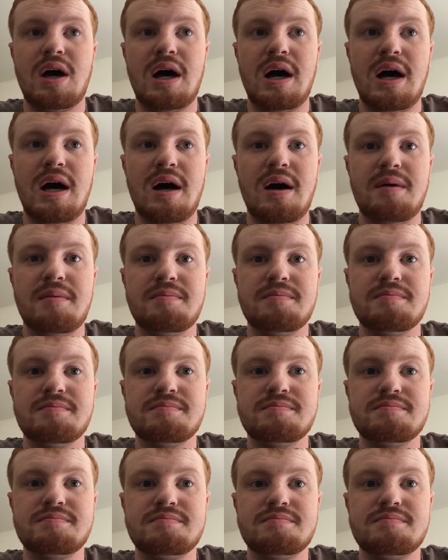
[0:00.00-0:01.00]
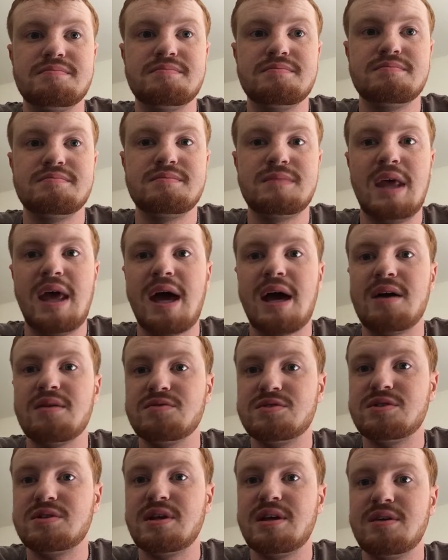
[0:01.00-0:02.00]
yeah,
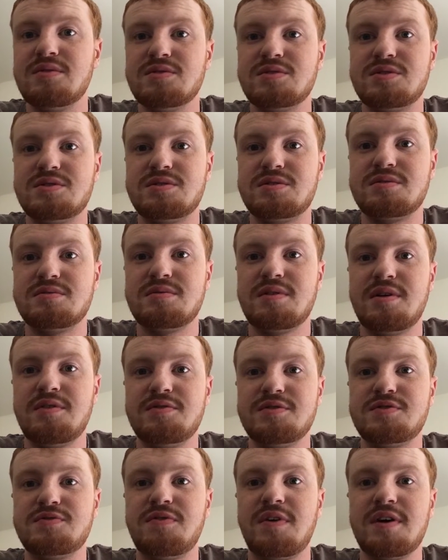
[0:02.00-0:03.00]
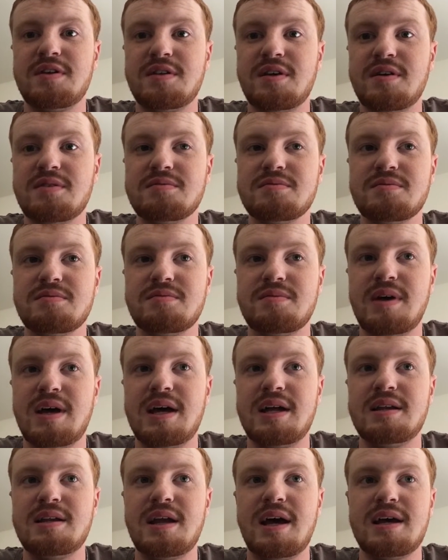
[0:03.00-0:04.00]
it was fun though,
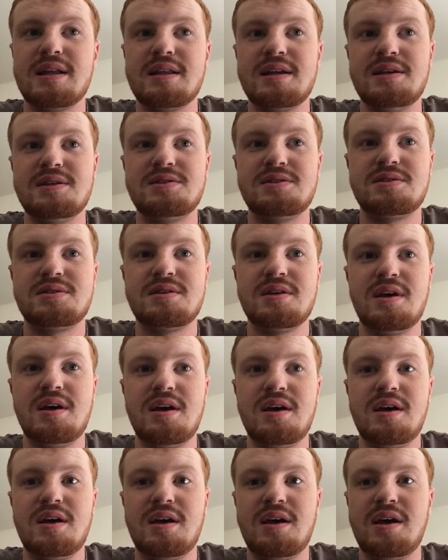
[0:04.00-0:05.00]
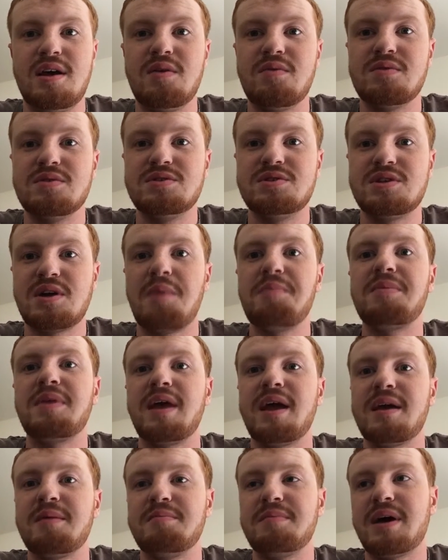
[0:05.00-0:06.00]
and at least it was
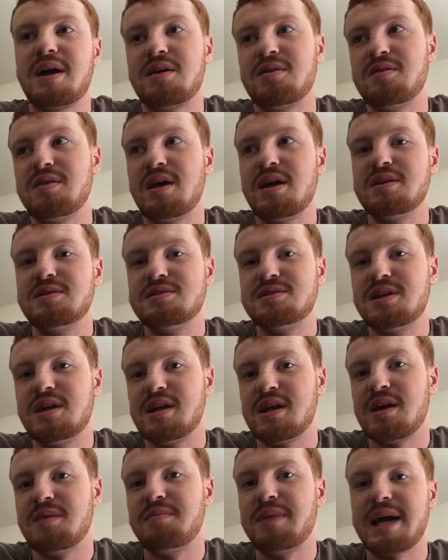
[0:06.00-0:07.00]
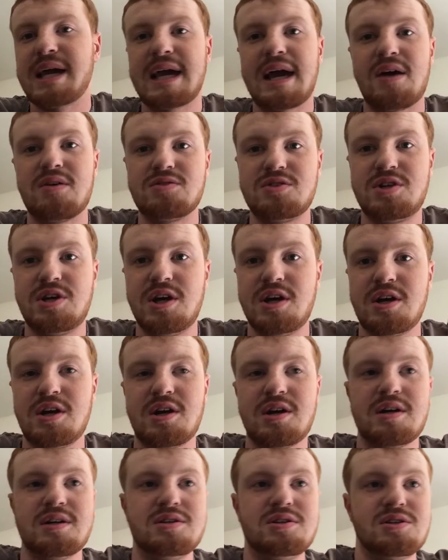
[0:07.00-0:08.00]
something better than sitting on my couch
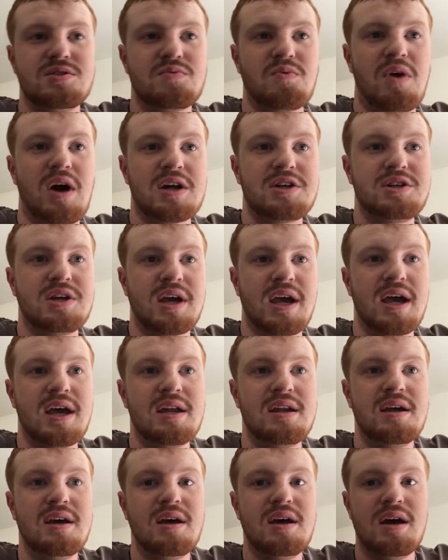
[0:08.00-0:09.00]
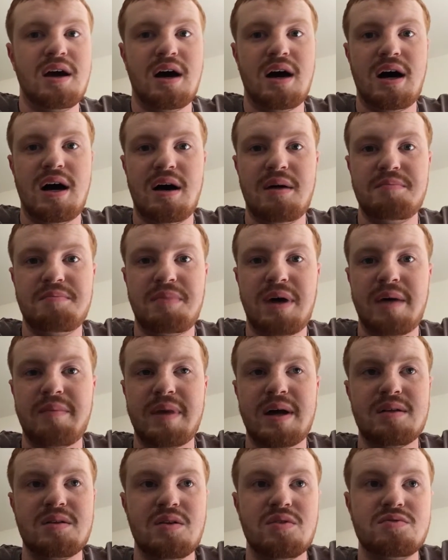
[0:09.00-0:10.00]
here and just watching it by
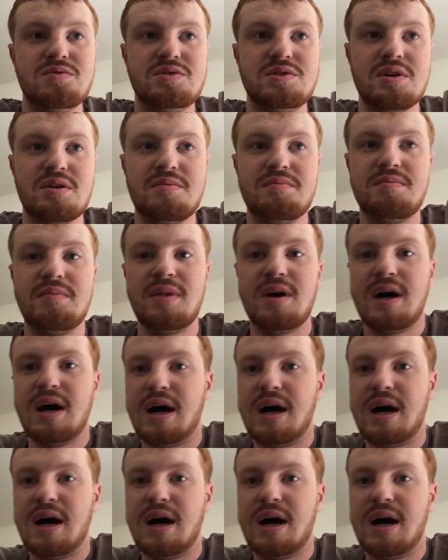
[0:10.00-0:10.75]
my lonesome.